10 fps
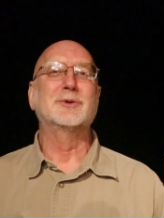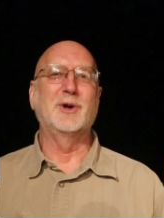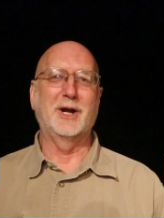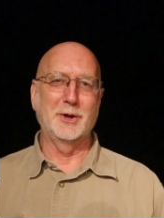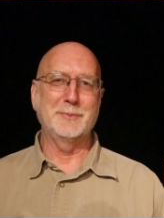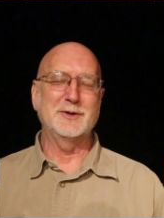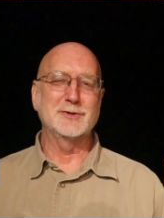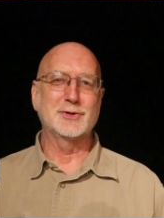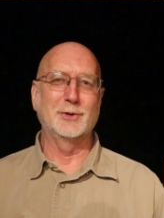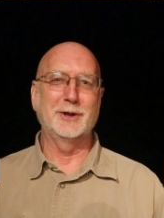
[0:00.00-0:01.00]
Well, I hope you
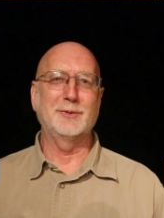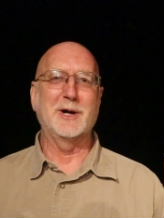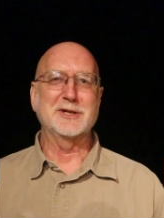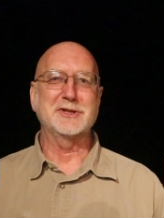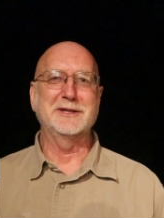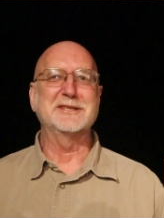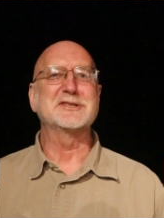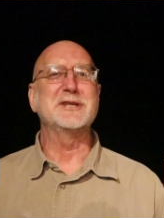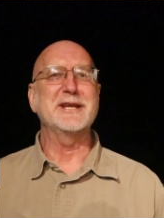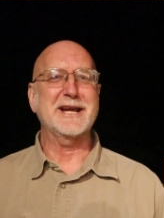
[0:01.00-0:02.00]
enjoyed watching
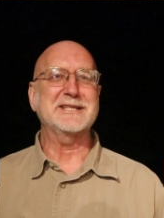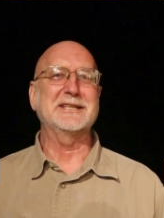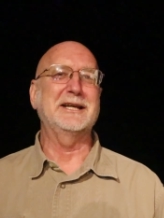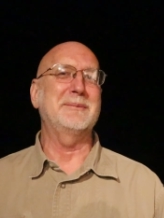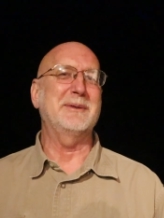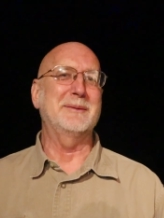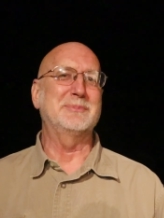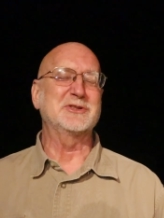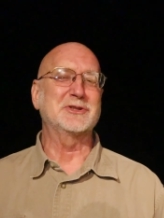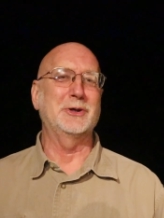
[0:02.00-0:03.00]
this nighttime
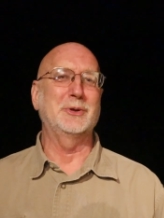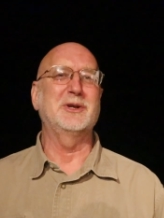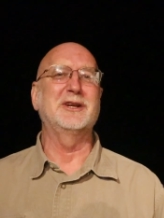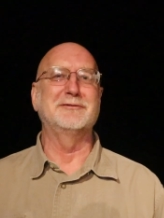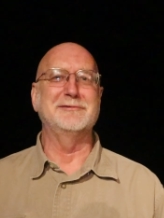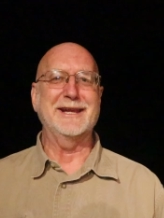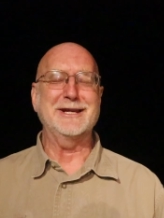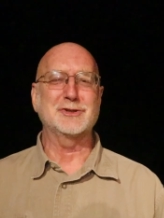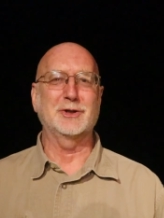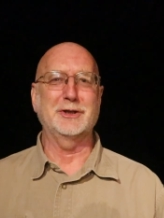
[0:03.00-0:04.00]
episode of
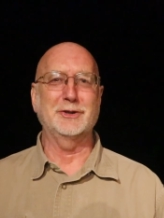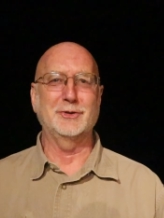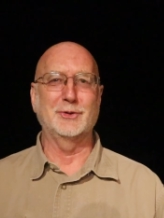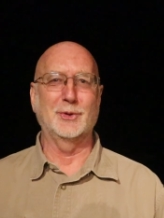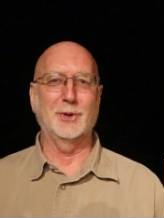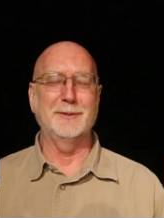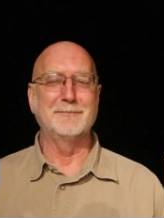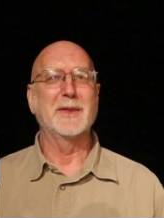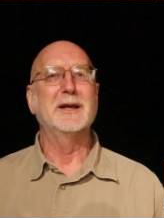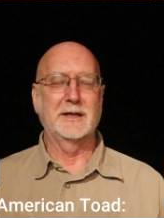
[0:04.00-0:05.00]
Nature at Your Door.
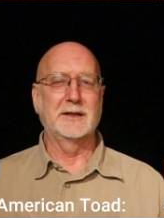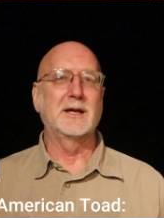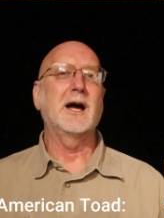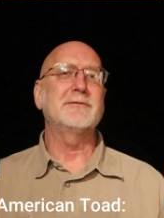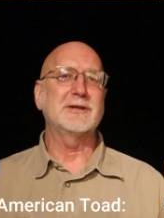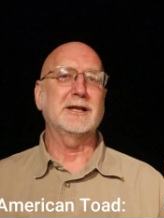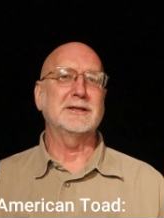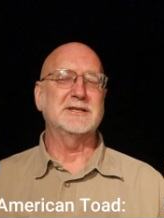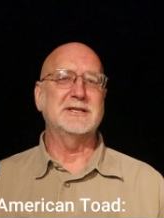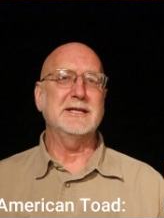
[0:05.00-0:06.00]
I've done
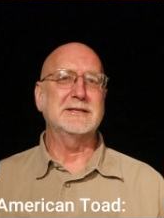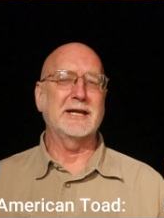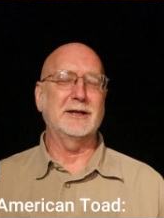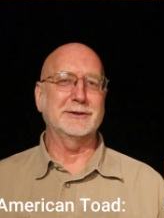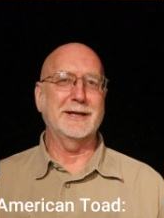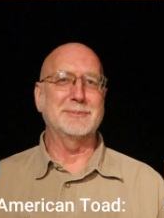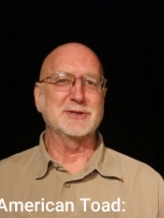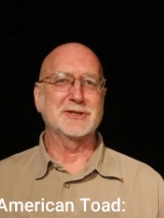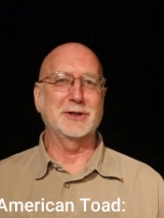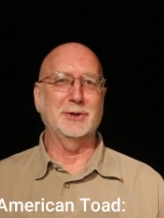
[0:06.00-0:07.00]
a detailed
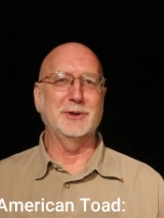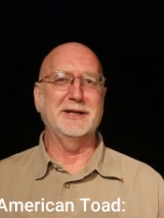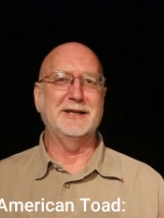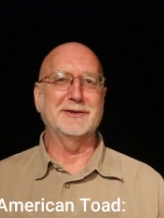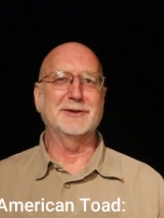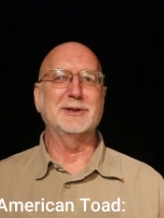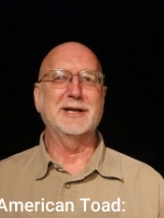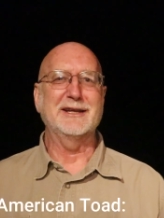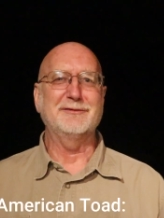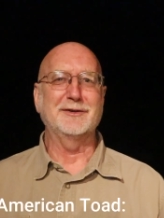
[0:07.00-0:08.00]
episode on the
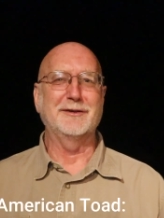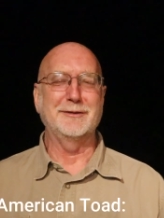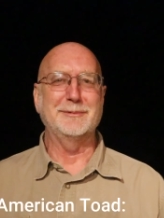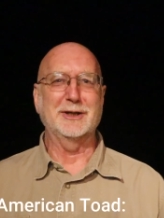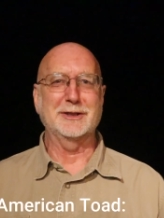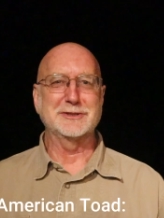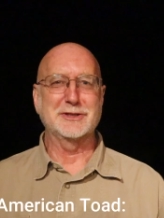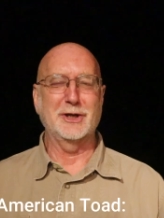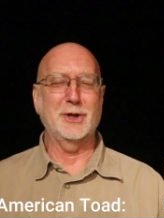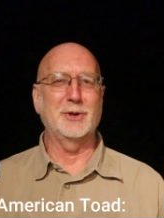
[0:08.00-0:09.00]
life of the American
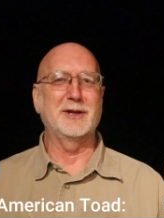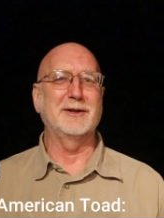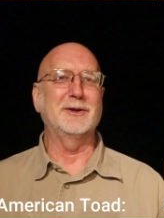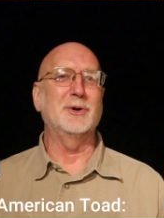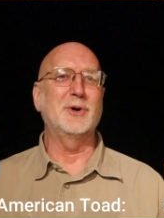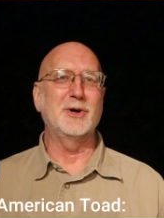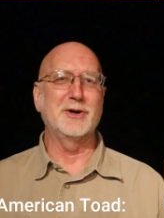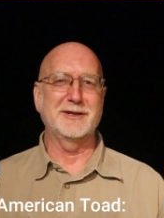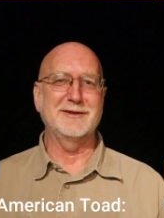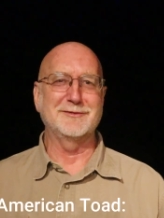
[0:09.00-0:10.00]
toad and
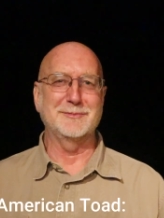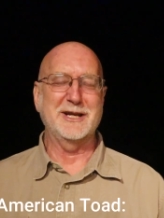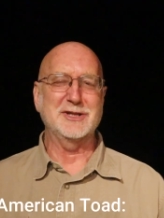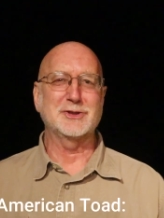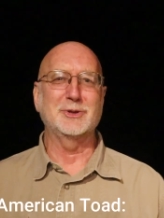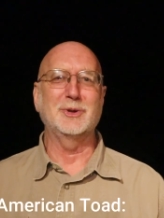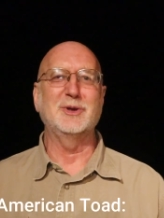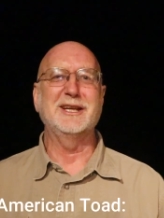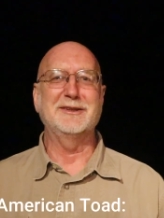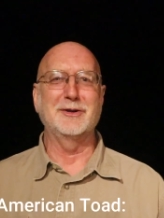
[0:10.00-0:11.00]
all the information you
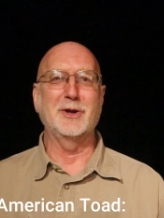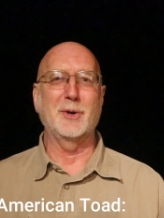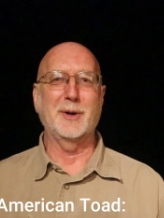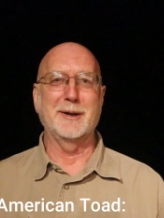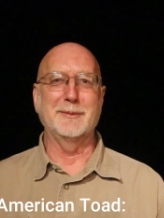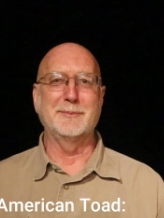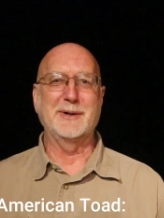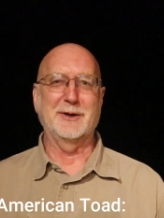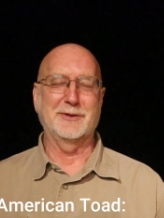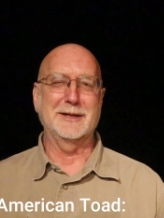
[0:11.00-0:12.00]
need to know
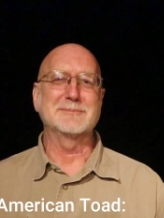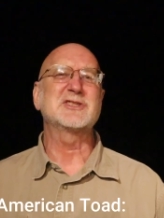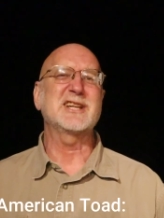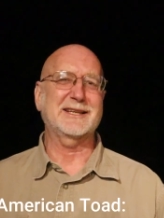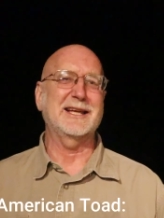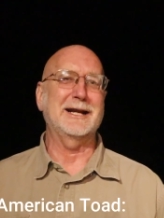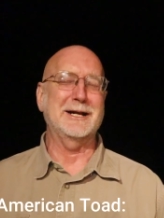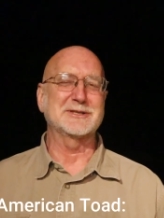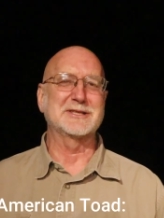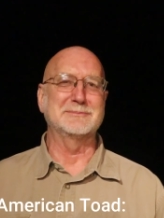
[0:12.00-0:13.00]
about them. Check that
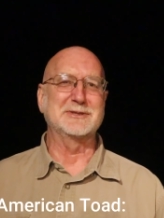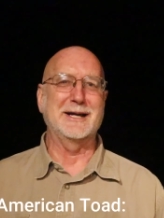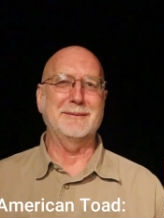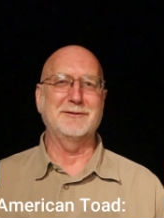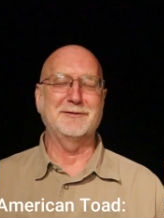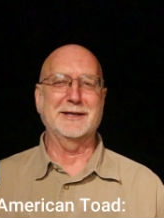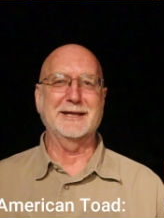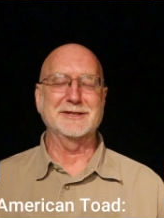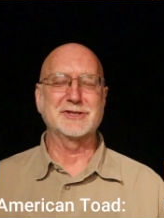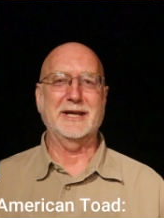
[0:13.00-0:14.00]
out sometime if you
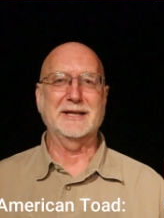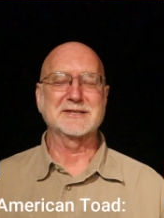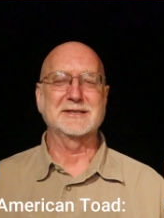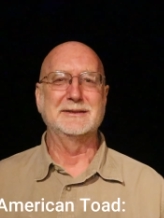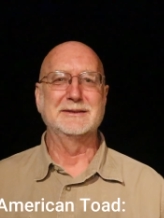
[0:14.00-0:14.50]
get a chance.